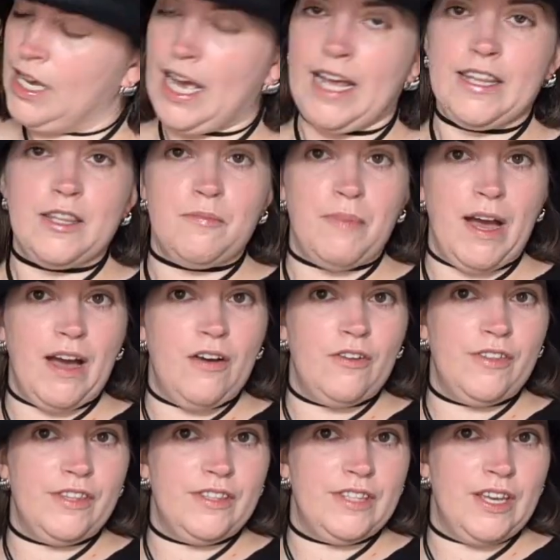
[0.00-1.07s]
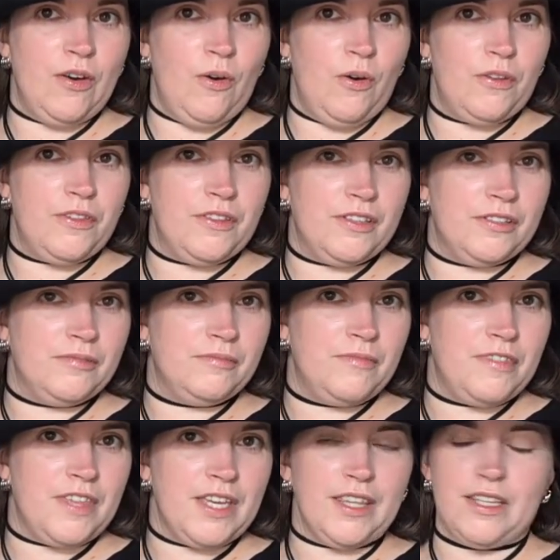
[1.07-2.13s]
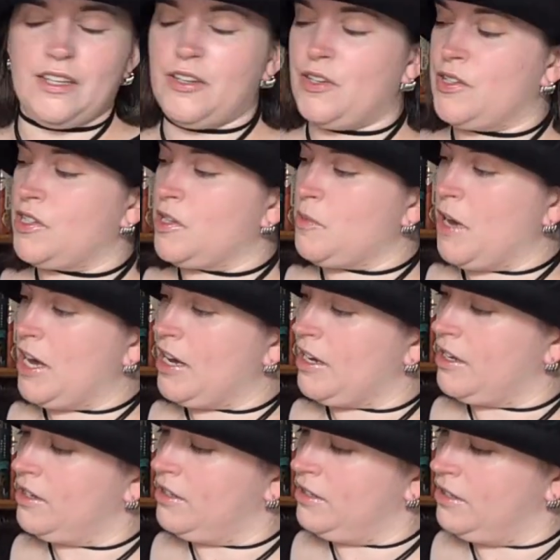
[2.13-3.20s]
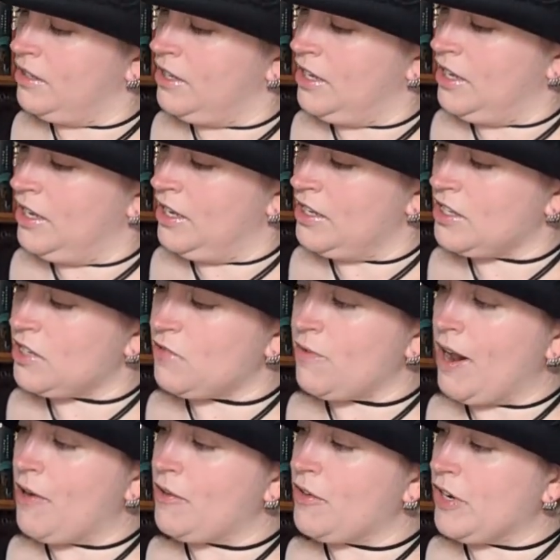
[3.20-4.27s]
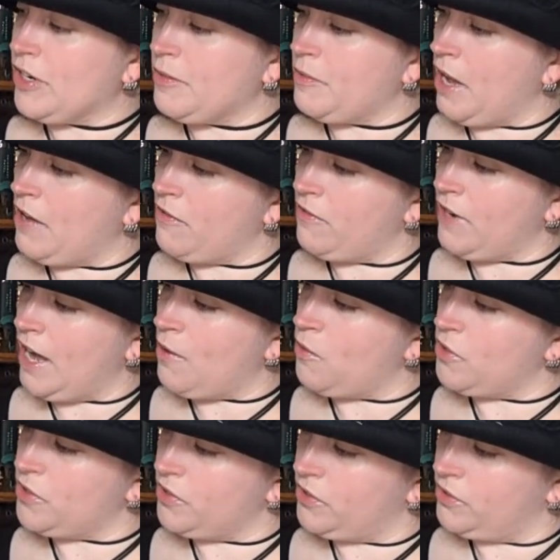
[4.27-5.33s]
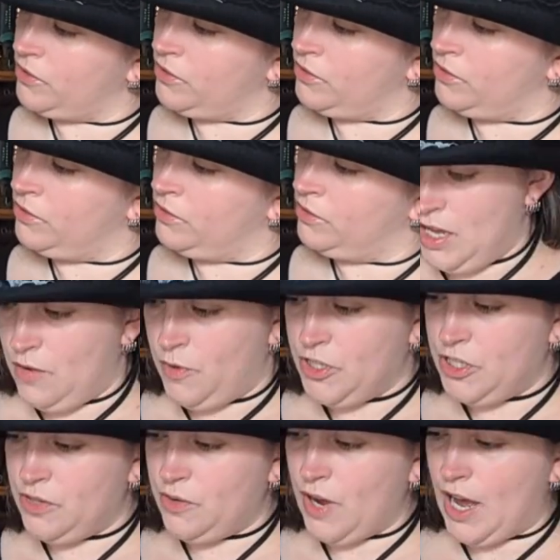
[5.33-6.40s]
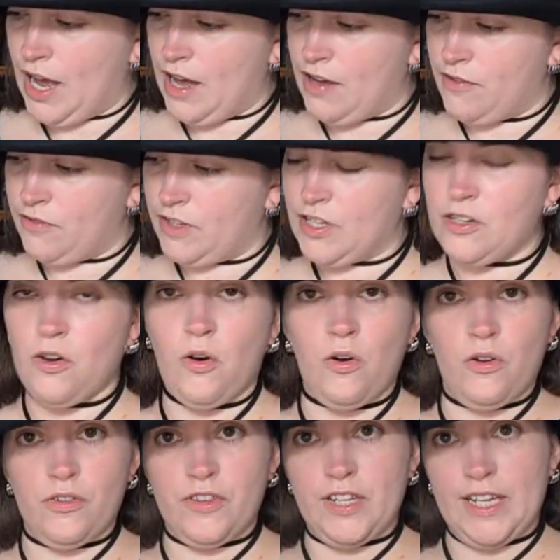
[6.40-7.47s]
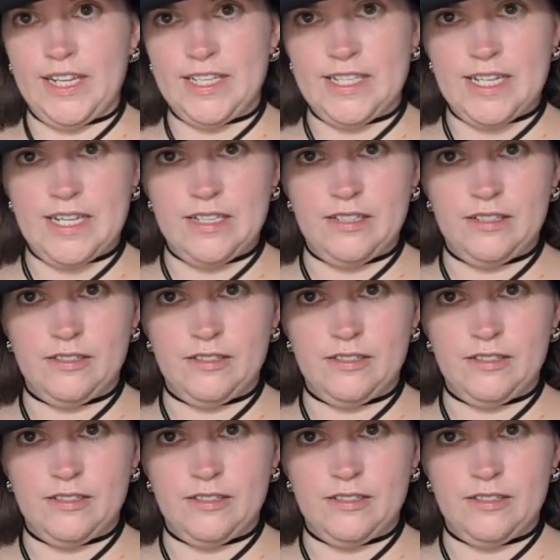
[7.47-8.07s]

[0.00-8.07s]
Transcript: And the author thing that goes at the back. Surrounded by flowers. We do have an author letter.